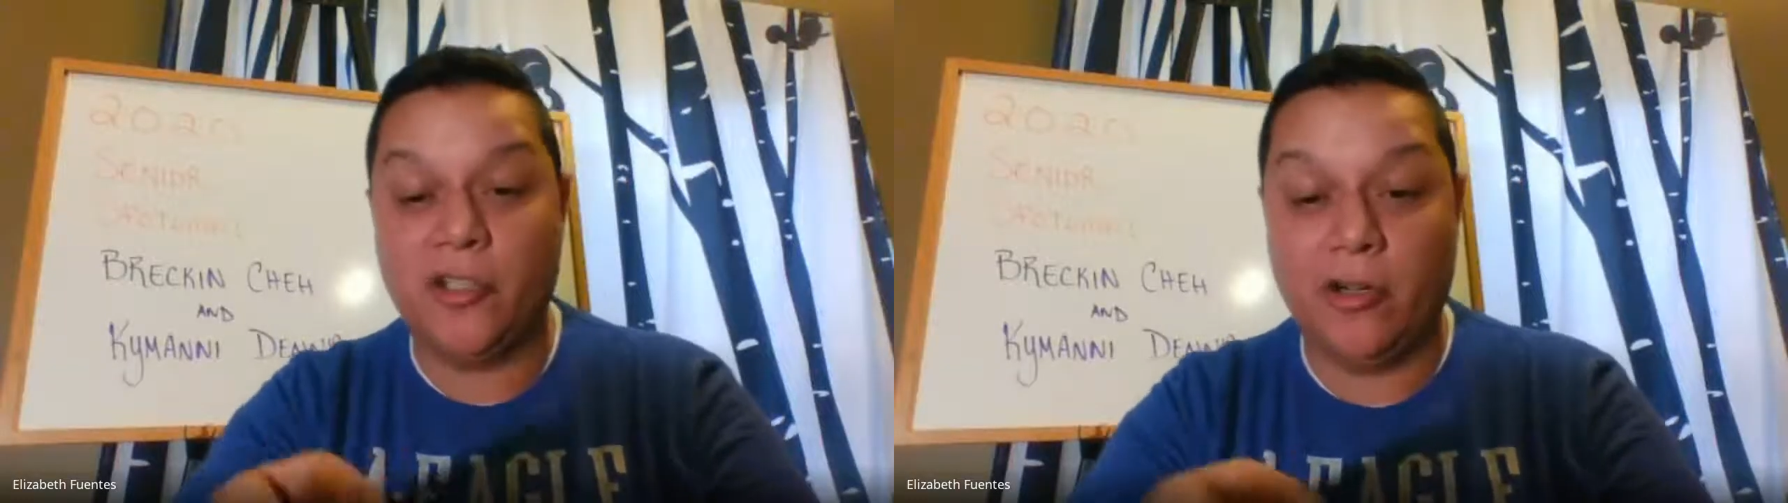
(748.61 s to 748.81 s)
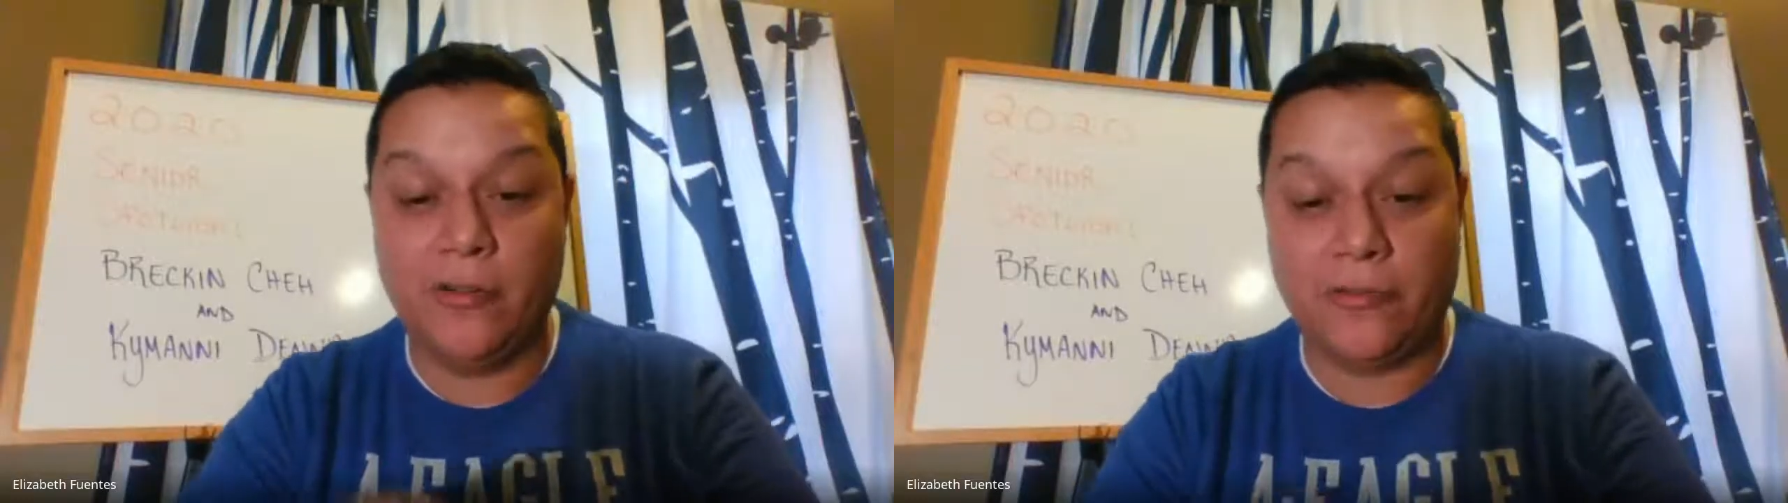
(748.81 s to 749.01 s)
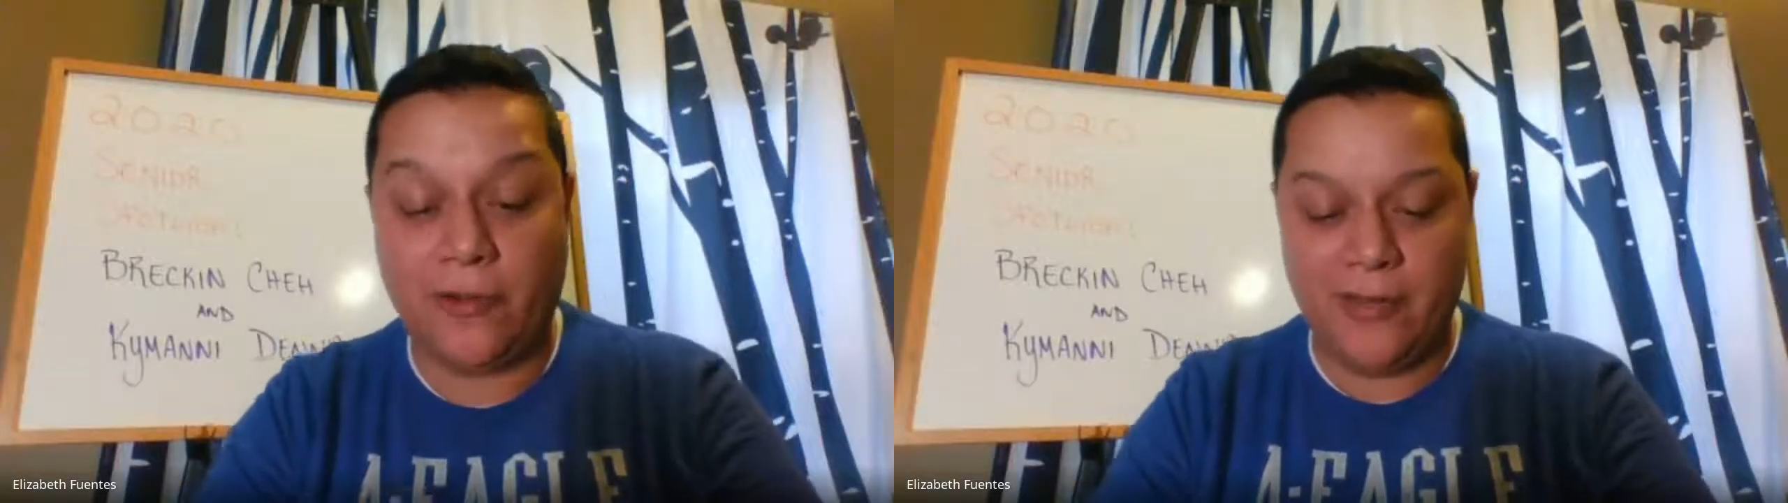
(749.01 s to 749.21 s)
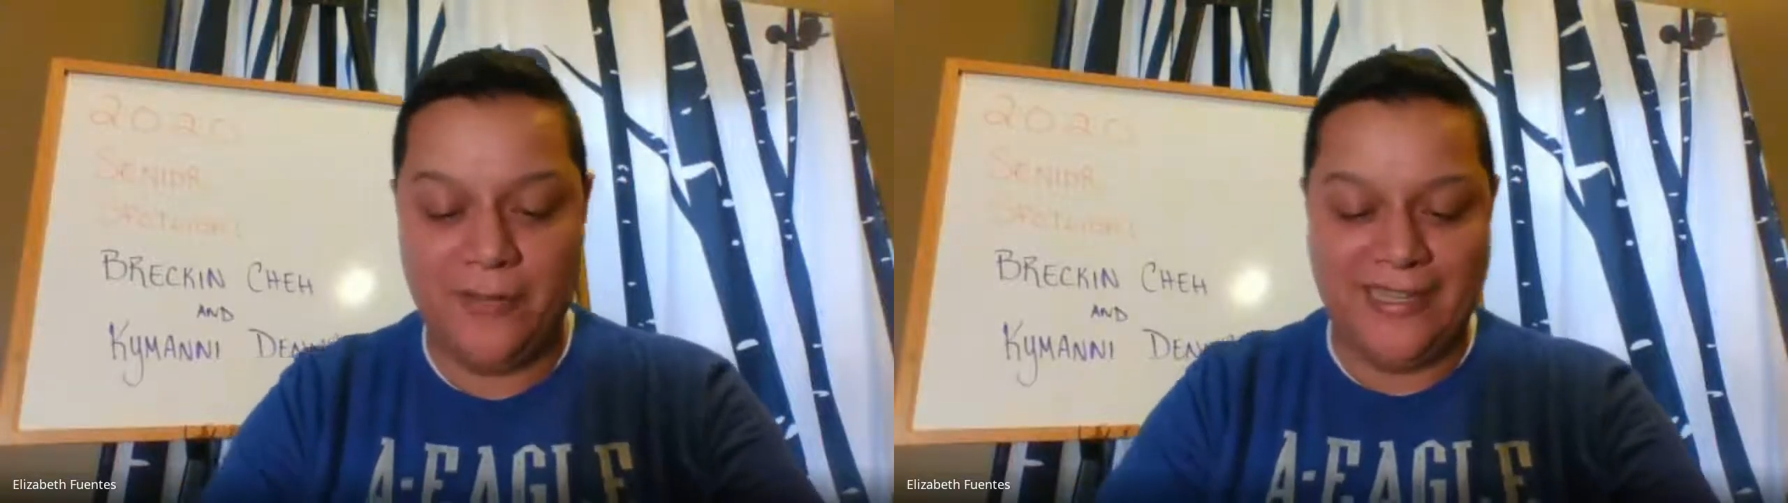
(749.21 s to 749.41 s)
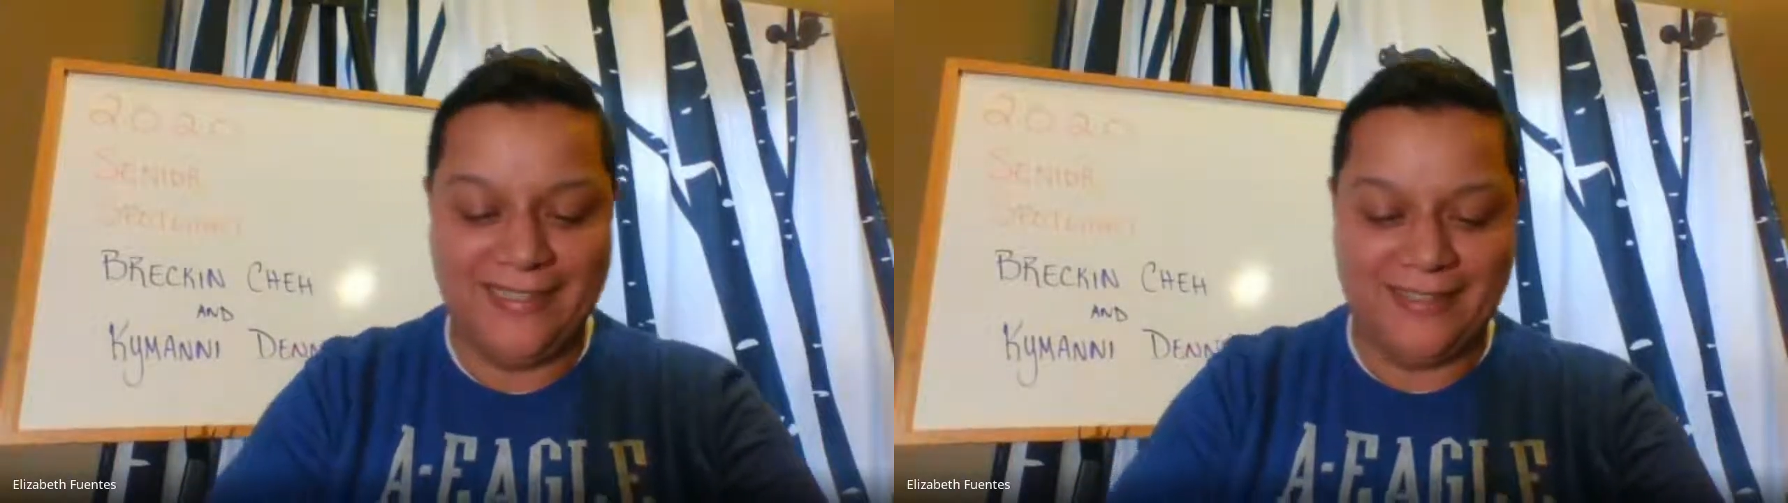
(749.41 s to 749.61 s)
you're in front
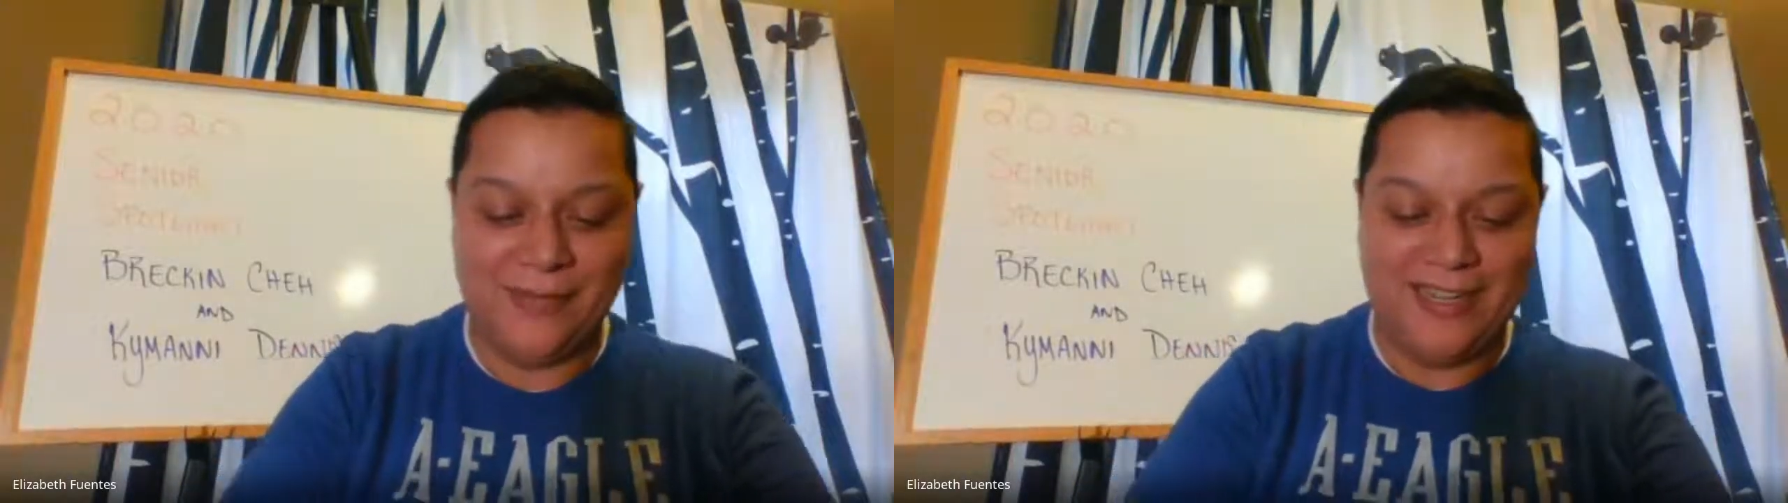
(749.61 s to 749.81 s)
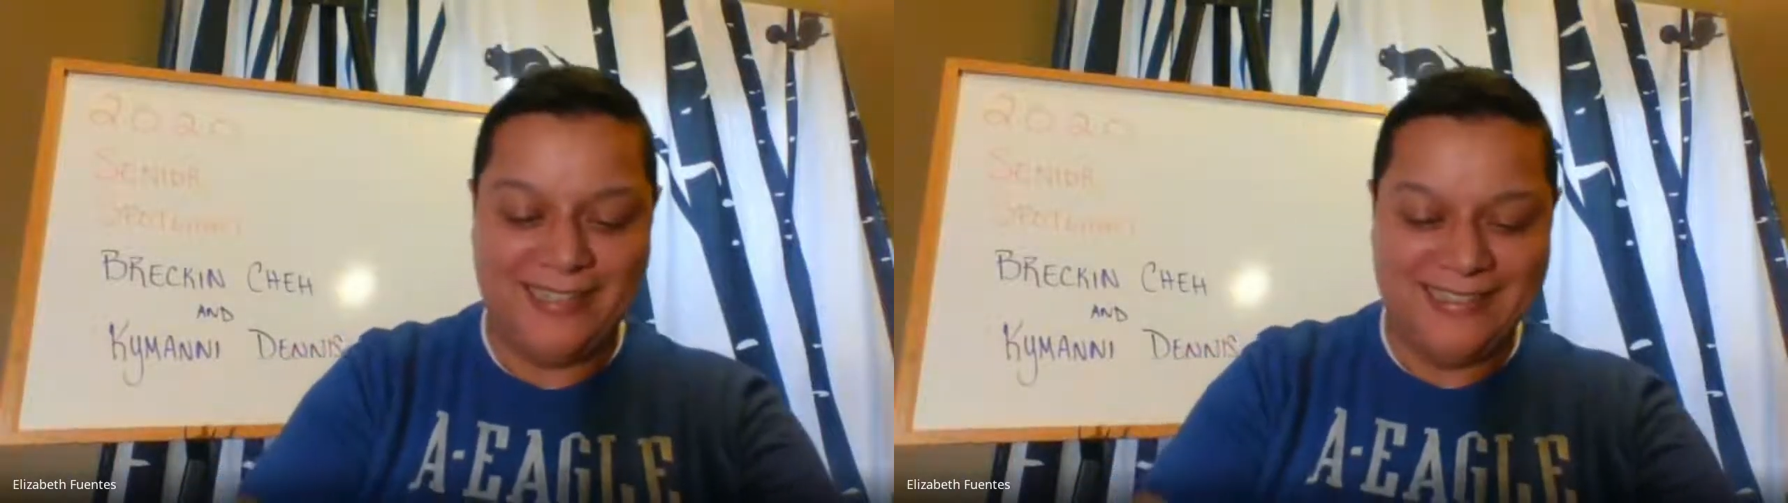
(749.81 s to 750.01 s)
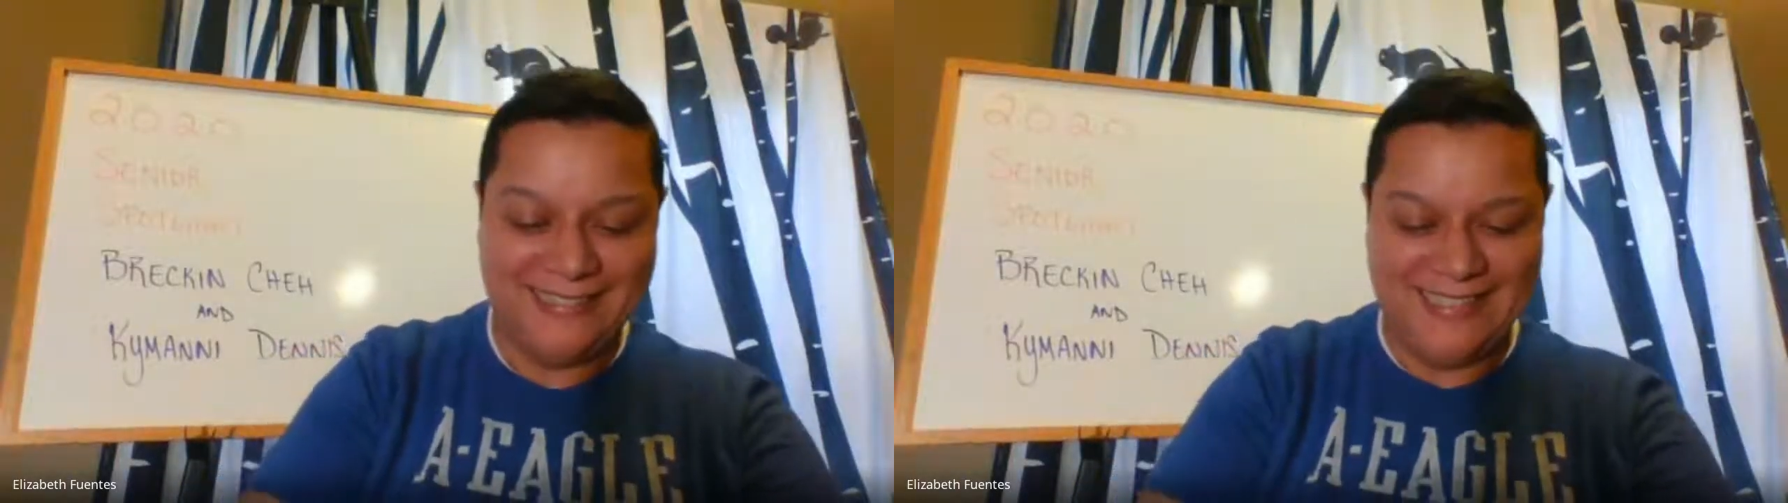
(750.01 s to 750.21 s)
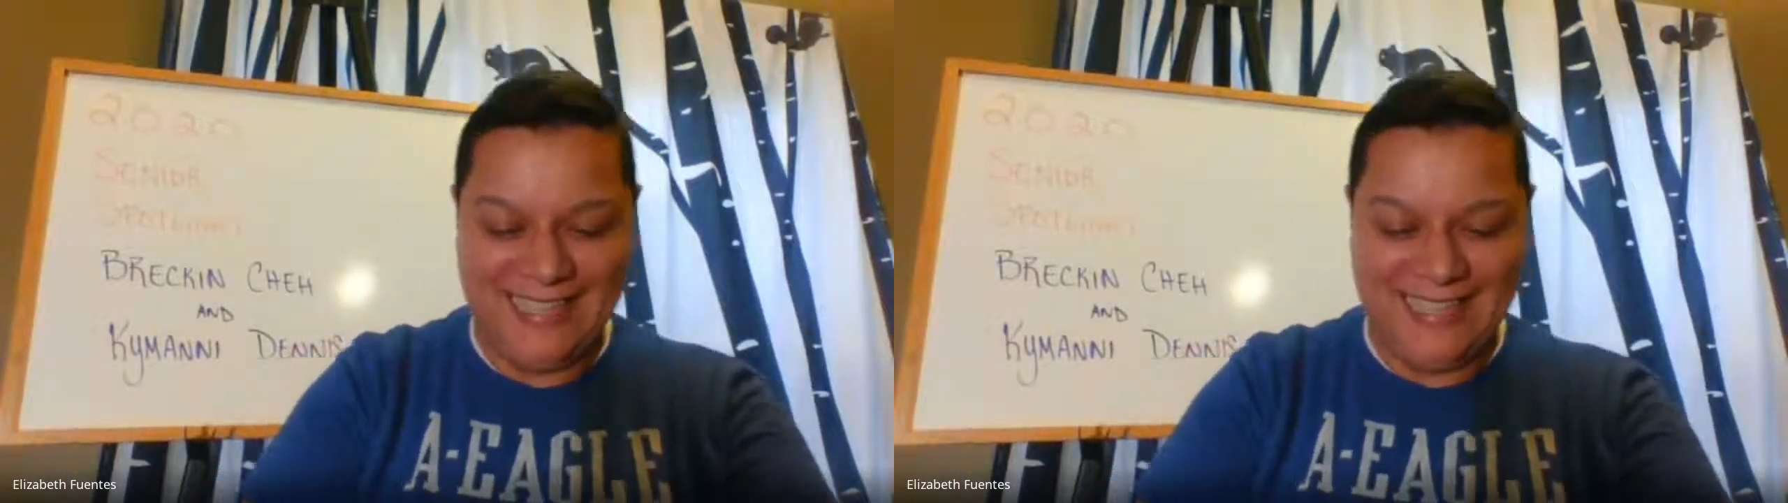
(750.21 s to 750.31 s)
of me, Kymanni.